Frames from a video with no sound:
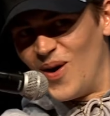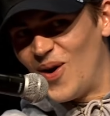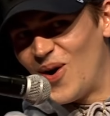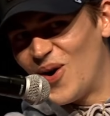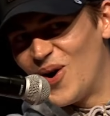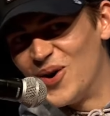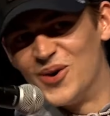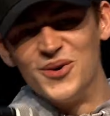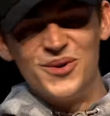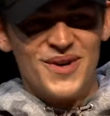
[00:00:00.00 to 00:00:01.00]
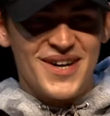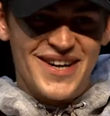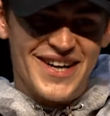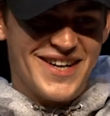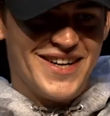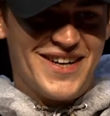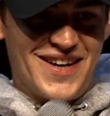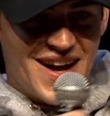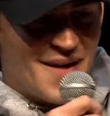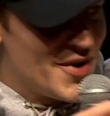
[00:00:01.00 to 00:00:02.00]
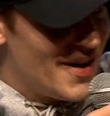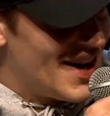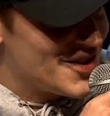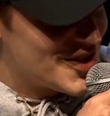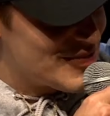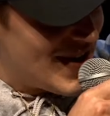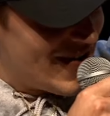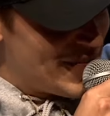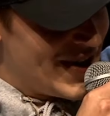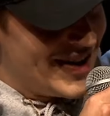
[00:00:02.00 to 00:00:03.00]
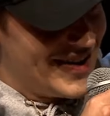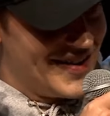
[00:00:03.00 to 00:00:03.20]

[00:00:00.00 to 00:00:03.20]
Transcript: Oh. I'm not allowed to swear, am I?